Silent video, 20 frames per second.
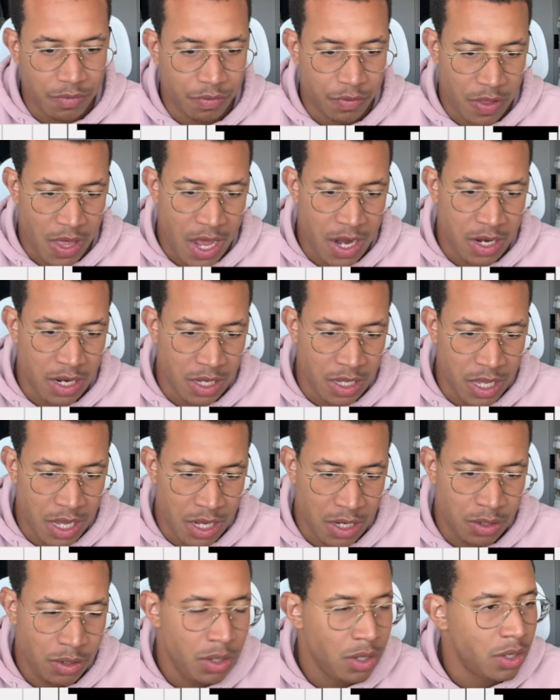for that,
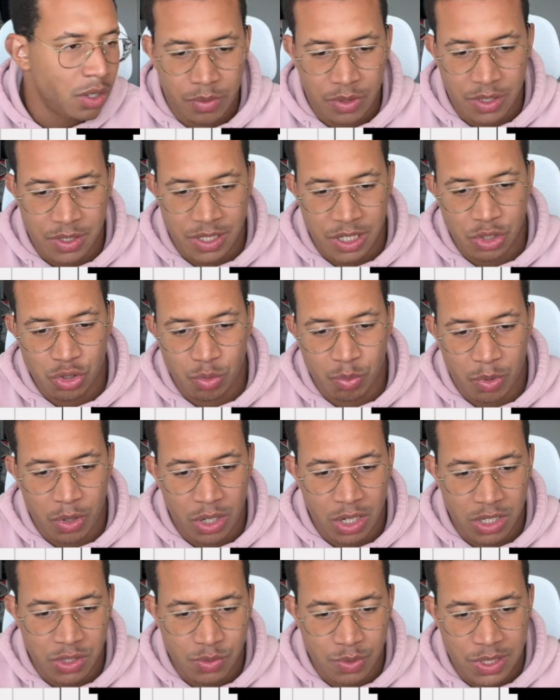again, the essential
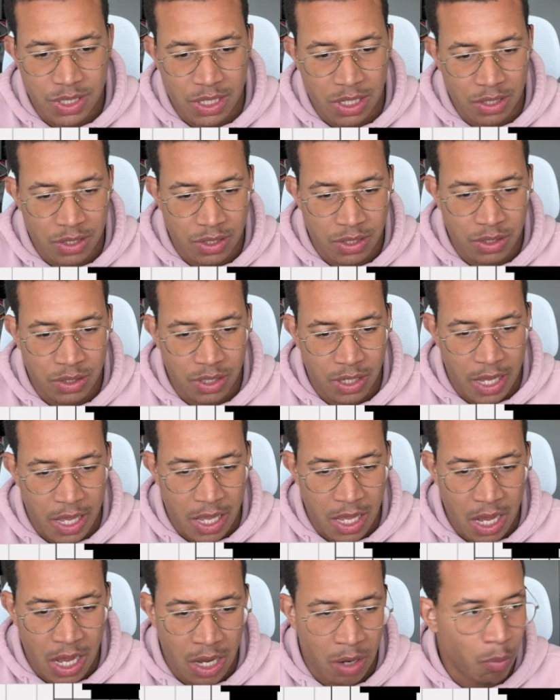part is we tell the
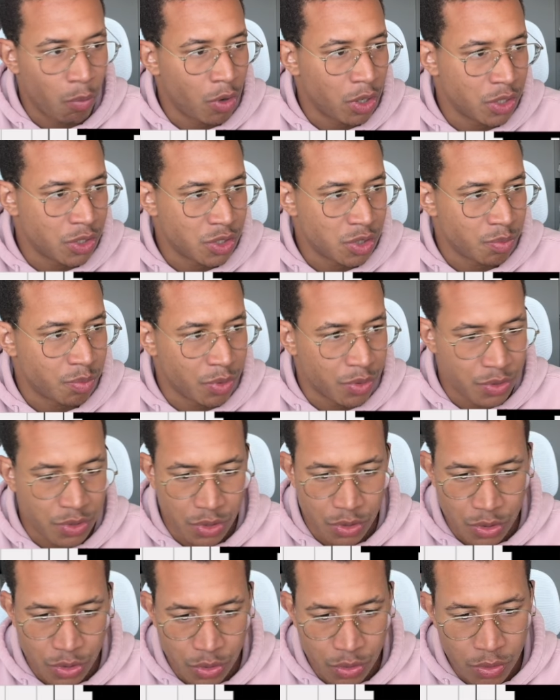AI what it's supposed to
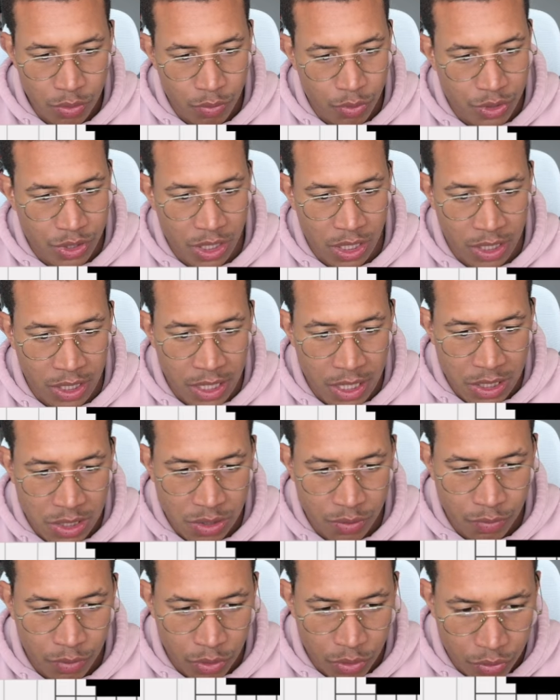do. We're telling it it's a
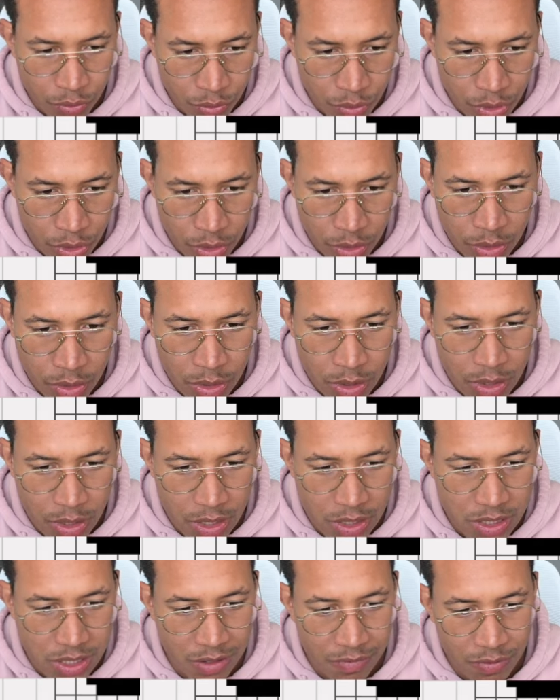recruiter.
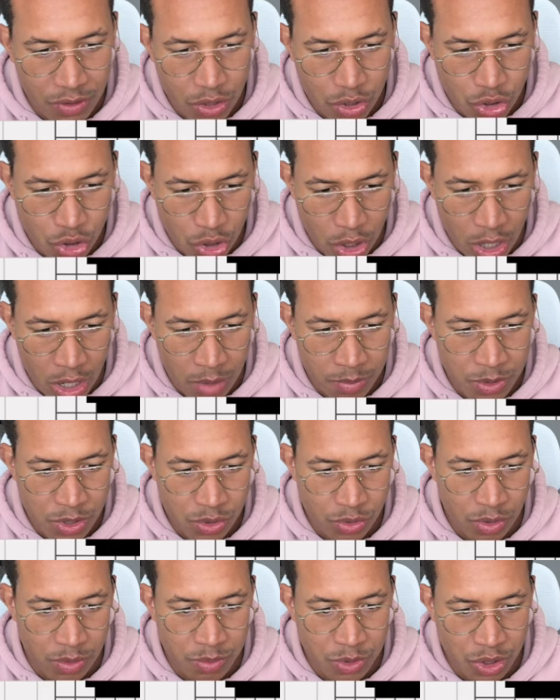It's given the job
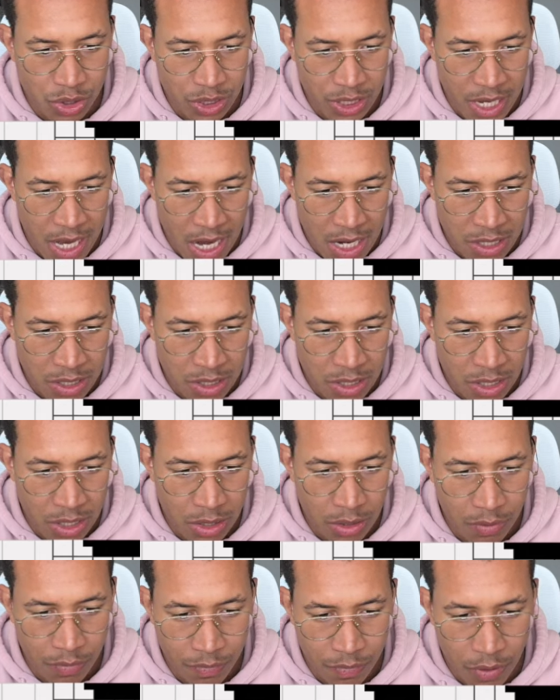description, candidate,
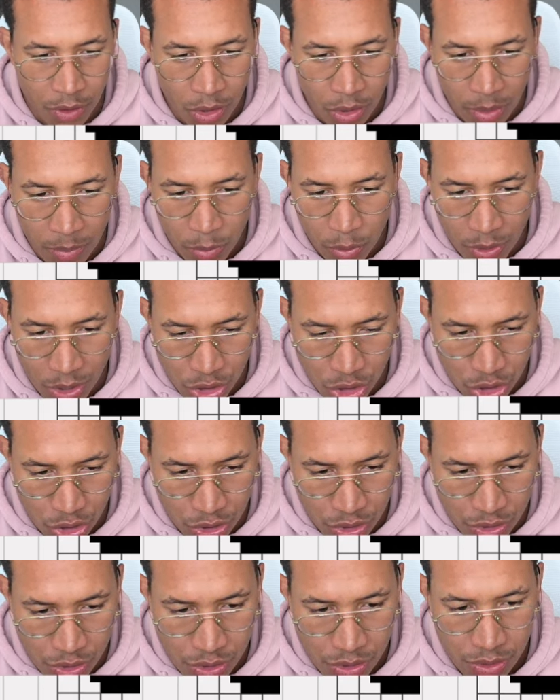follow-up
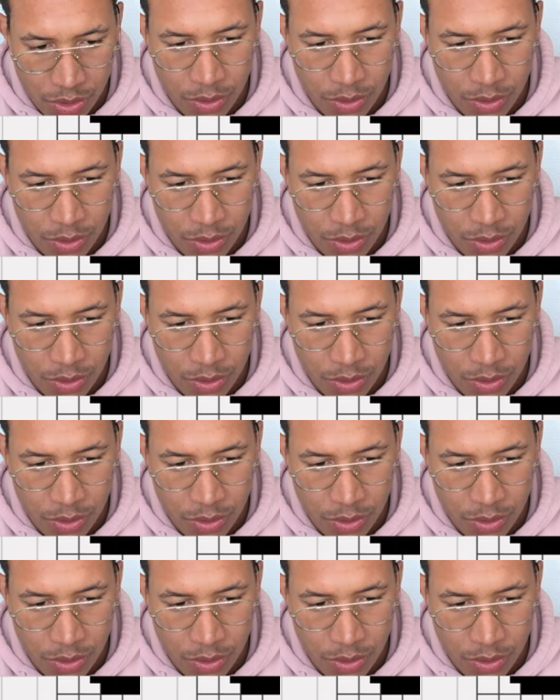questions,